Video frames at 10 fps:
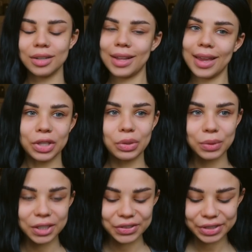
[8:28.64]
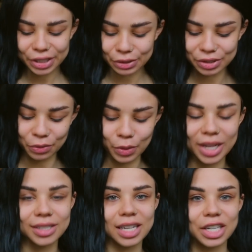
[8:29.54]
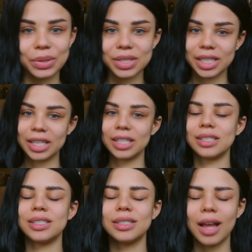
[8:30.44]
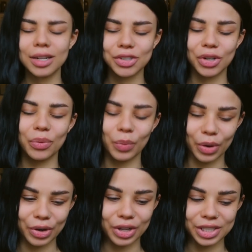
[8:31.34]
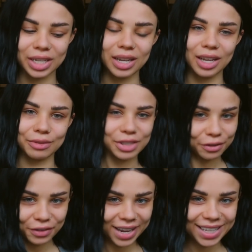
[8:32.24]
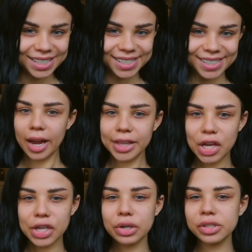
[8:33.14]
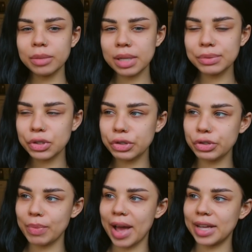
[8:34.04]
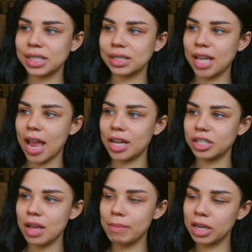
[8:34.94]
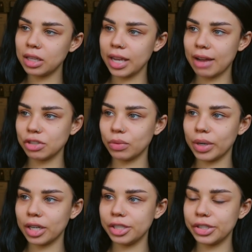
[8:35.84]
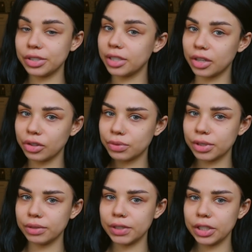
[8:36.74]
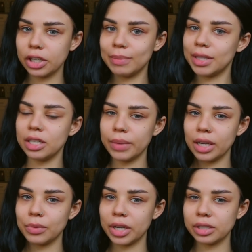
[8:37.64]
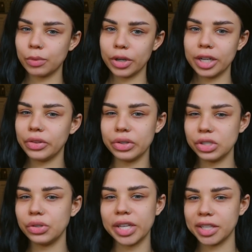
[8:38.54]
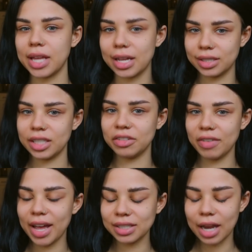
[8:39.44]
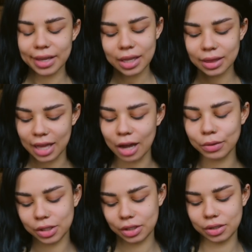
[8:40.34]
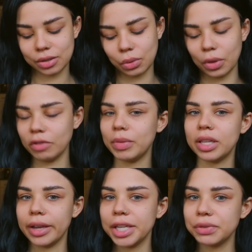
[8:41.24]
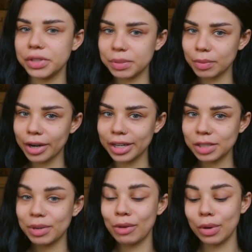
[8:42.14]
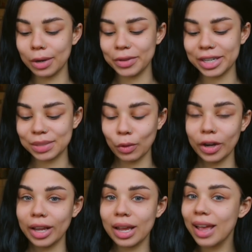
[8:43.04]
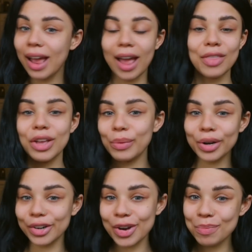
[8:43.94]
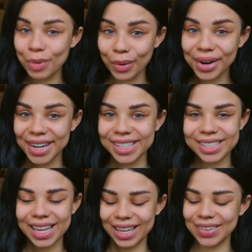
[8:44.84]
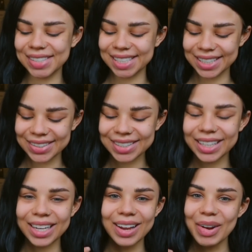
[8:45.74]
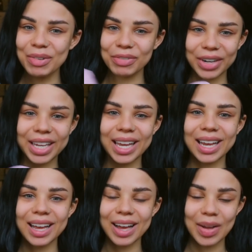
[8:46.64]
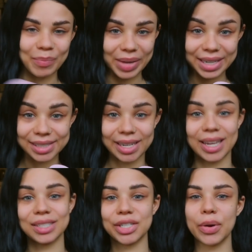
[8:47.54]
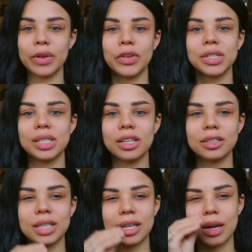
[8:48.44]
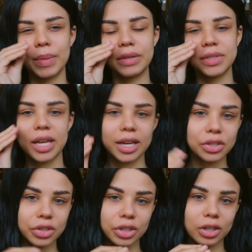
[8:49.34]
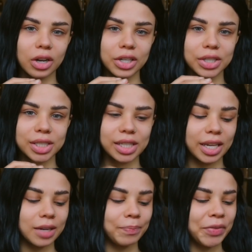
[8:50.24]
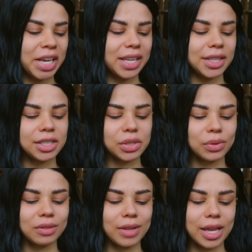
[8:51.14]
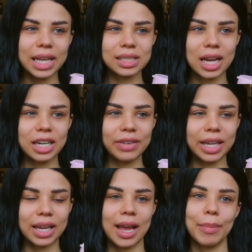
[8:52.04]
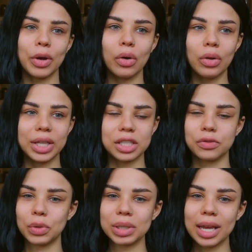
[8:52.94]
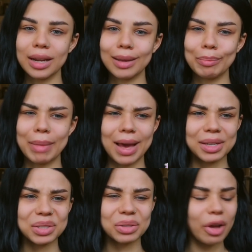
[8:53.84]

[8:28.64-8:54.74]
Like, you literally use it once and you see such a world of difference. I thought, you know, sometimes when you do masks and immediately afterwards your skin looks really, really good, but then you wake up the next morning and there's no like lasting effect. I thought that would sort of be the case for this product, but I woke up the next morning and there were no pores. Like, it was literally freaking amazing. So if you're seeing like a bit of texture on your skin, this is sort of like, it's kind of like a chemical exfoliating mask